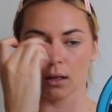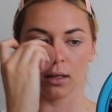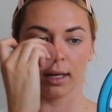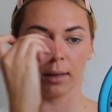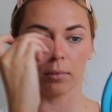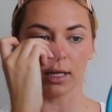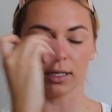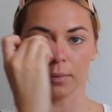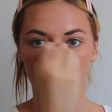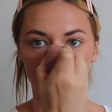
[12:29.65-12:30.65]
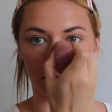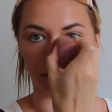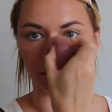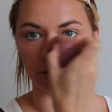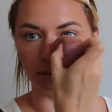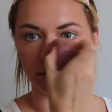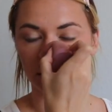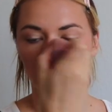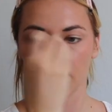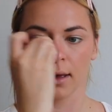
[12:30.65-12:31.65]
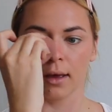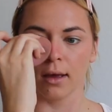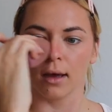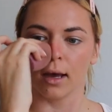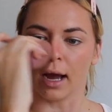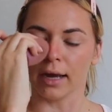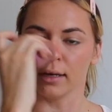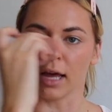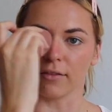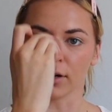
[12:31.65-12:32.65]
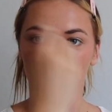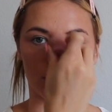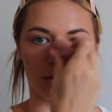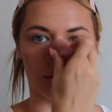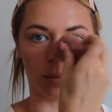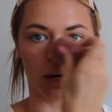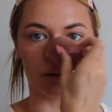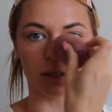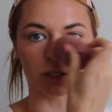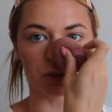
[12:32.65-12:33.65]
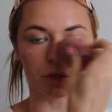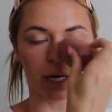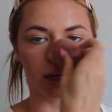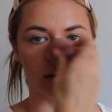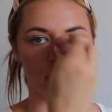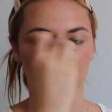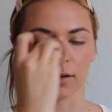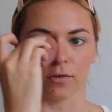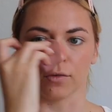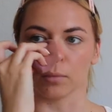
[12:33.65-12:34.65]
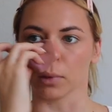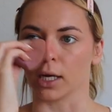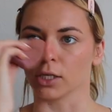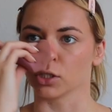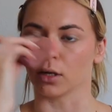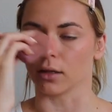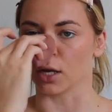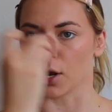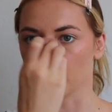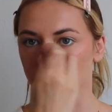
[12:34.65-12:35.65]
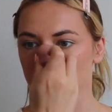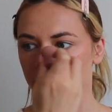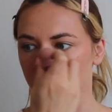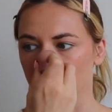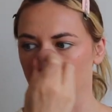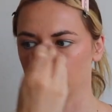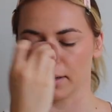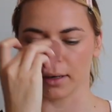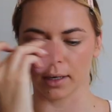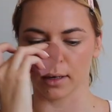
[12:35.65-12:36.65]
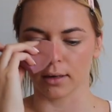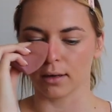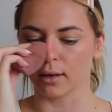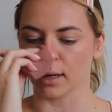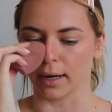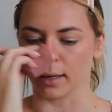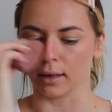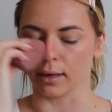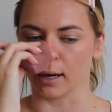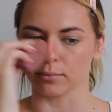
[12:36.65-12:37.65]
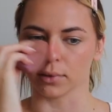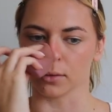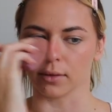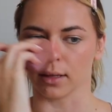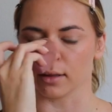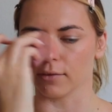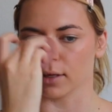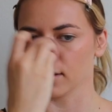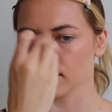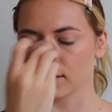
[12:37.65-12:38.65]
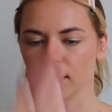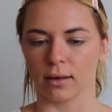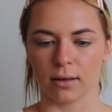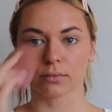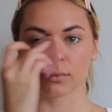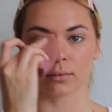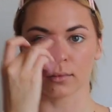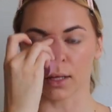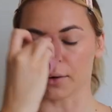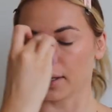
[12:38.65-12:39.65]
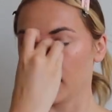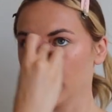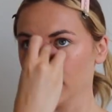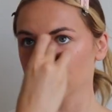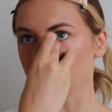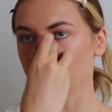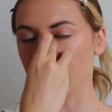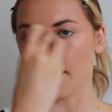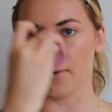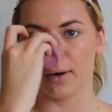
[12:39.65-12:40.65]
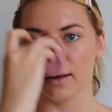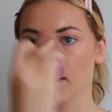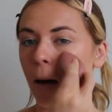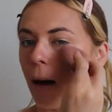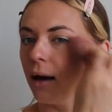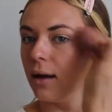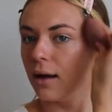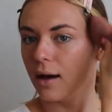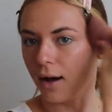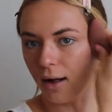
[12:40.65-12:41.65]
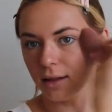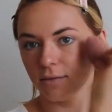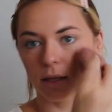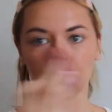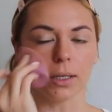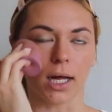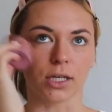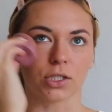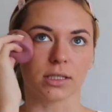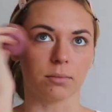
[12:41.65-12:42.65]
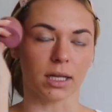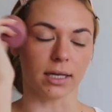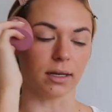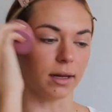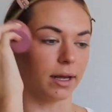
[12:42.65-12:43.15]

And then I blend my nose. I never knew about this trick of blush on the nose, but I absolutely love it. Okay, so now all of the blush is blended